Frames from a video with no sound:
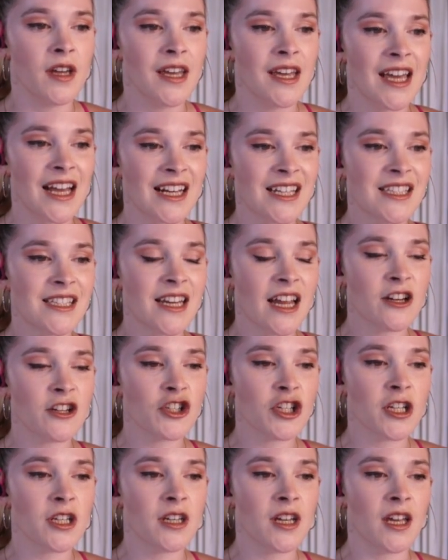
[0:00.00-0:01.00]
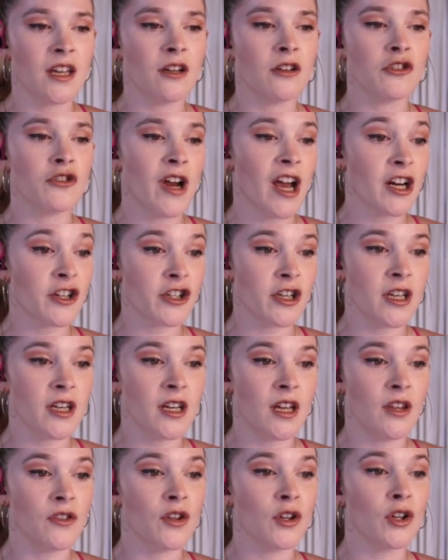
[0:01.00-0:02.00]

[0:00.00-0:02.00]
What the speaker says: extension and contraction in the